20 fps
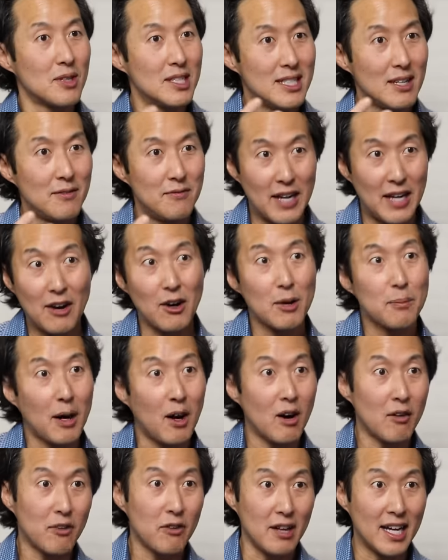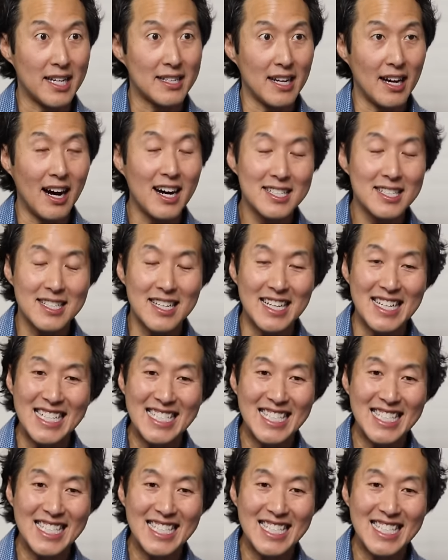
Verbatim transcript: is a very powerful antioxidant.